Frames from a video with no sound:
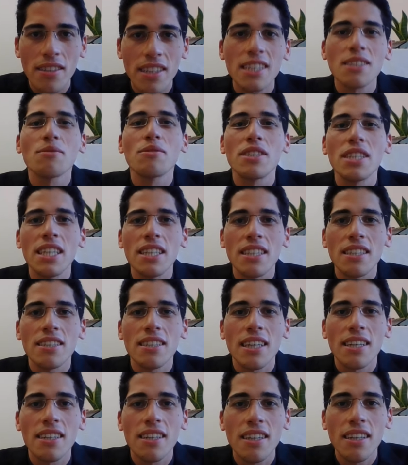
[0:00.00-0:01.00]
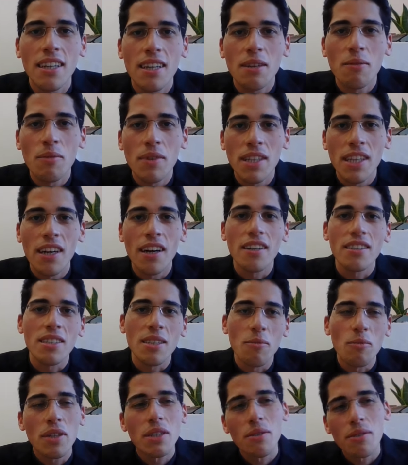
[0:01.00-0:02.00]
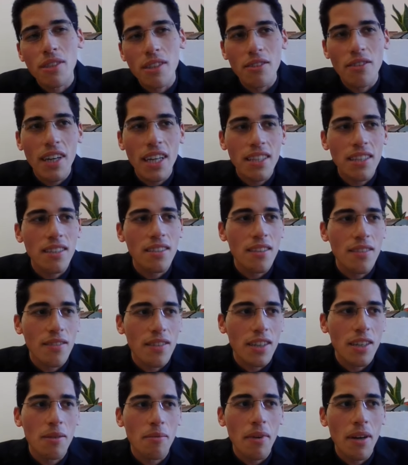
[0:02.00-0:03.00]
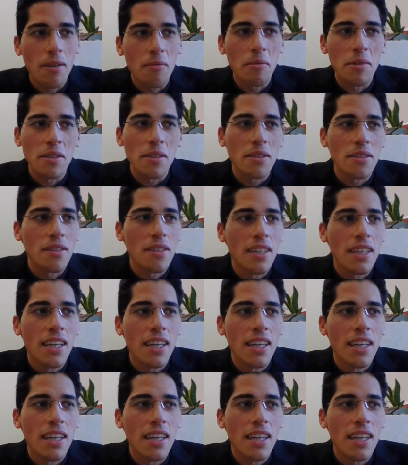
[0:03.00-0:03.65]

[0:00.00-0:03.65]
That's what Jesus said when they asked him, which was the greatest of the commandments?